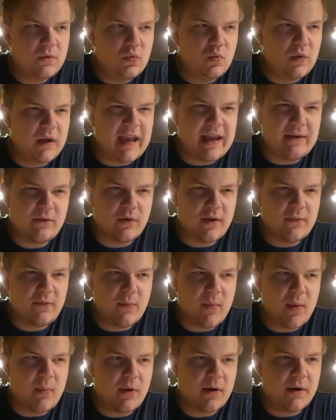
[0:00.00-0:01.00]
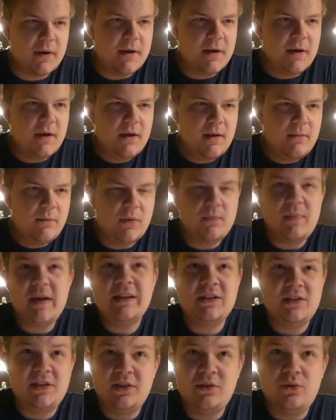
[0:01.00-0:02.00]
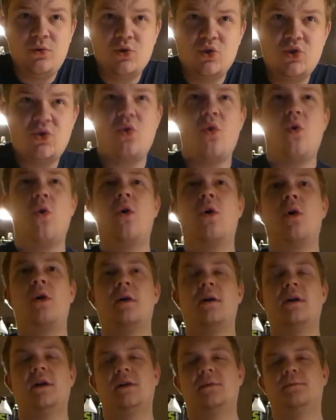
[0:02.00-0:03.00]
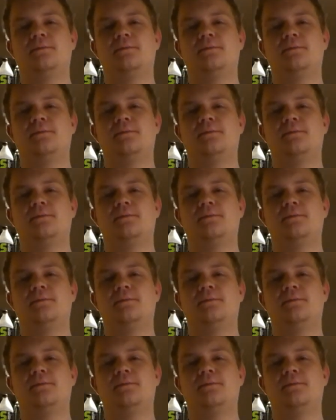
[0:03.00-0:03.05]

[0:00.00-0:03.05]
Ooh, I can't quite remember, but basically you score.